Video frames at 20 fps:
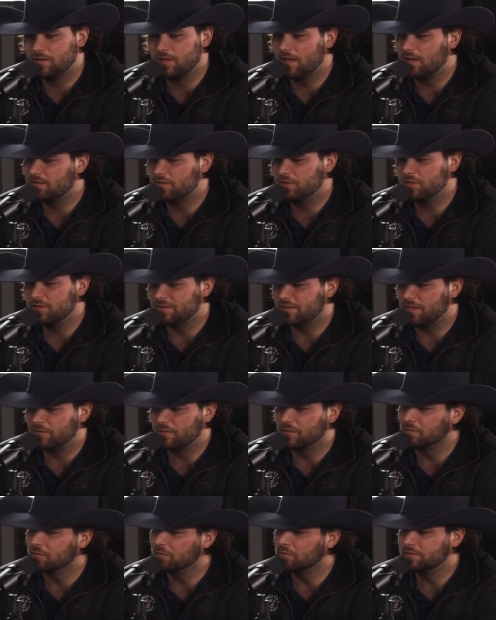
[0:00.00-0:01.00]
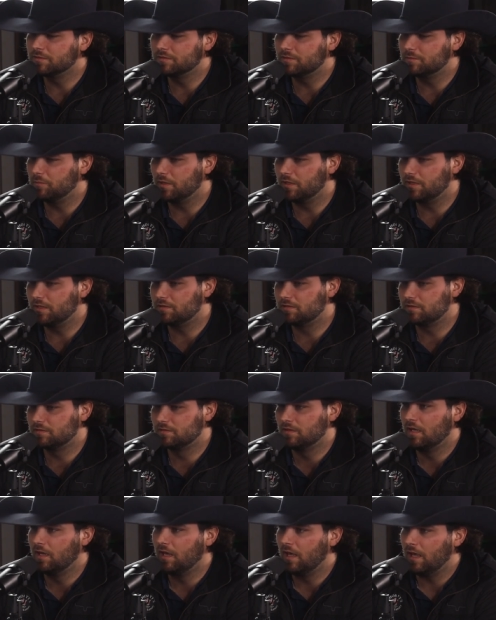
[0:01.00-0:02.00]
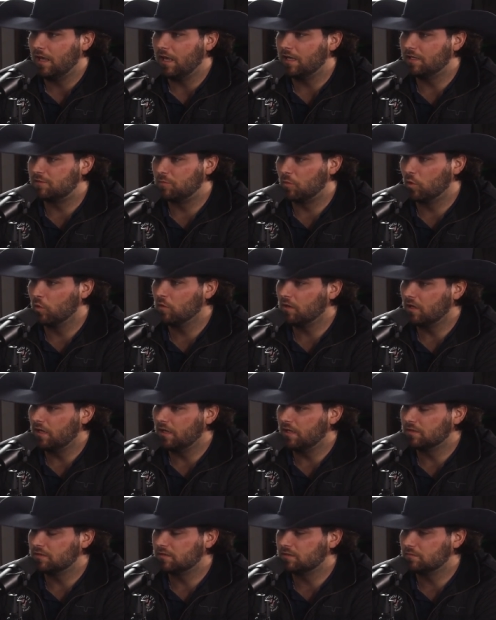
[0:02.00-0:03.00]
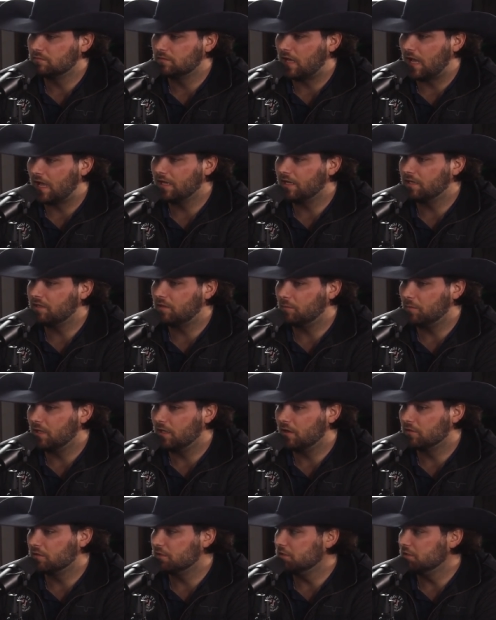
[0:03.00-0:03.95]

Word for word: yeah, there's other ones, but it's it's more or less I get to meet all